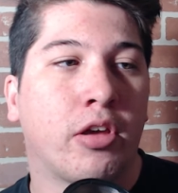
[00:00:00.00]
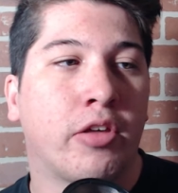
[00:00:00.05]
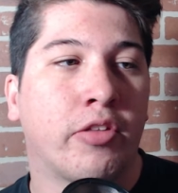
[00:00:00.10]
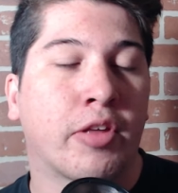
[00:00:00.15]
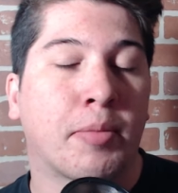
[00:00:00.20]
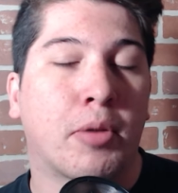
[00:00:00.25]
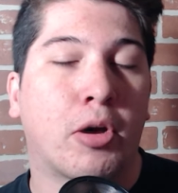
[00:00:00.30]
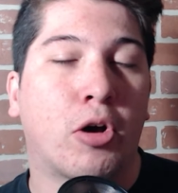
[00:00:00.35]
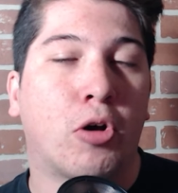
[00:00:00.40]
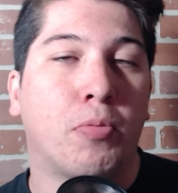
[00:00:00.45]

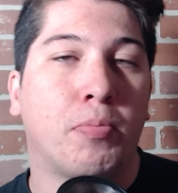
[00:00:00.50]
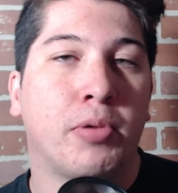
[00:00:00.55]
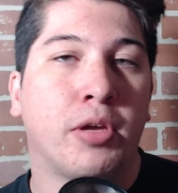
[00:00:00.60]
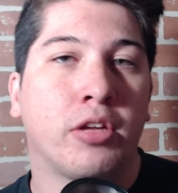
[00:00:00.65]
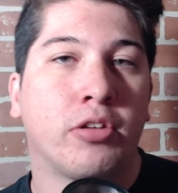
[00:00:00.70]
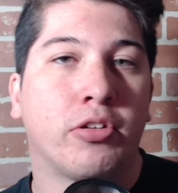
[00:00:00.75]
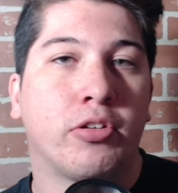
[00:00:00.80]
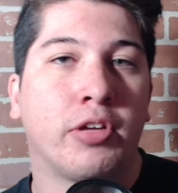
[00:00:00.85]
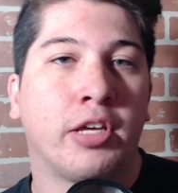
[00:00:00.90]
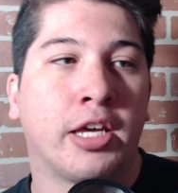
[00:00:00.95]
is I'm
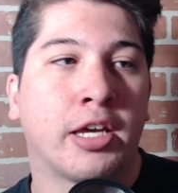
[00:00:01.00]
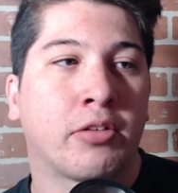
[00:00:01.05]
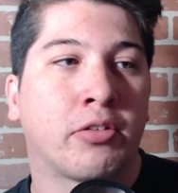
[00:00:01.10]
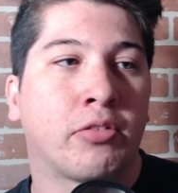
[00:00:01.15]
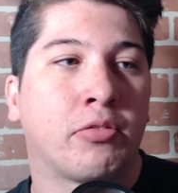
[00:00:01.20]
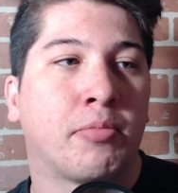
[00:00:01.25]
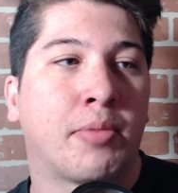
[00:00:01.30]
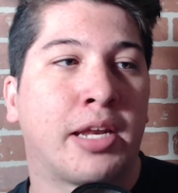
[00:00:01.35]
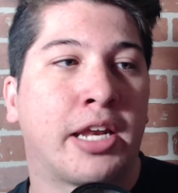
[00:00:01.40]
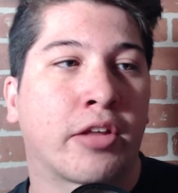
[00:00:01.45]
hoping to get
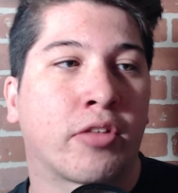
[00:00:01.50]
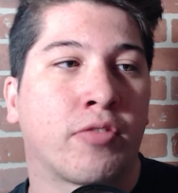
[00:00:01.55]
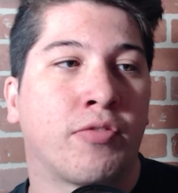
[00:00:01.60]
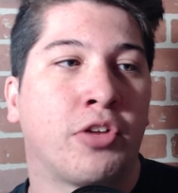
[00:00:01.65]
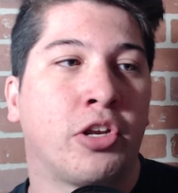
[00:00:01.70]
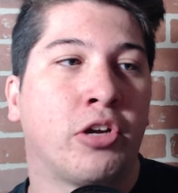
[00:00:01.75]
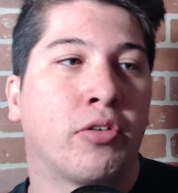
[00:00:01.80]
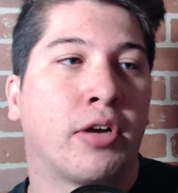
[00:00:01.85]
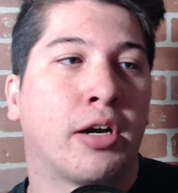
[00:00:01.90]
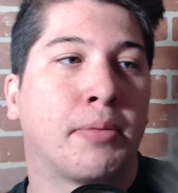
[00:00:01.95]
my next
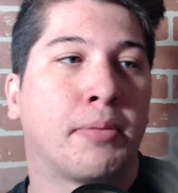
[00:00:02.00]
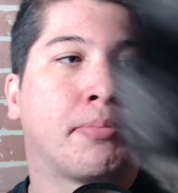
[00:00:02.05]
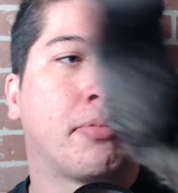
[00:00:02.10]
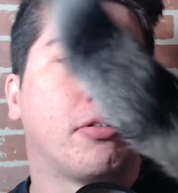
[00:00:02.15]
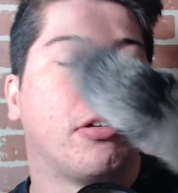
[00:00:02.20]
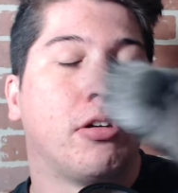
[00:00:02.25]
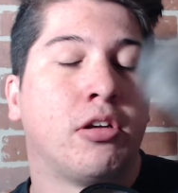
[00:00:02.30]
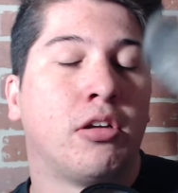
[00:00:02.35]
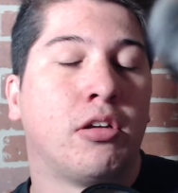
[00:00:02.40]
video up.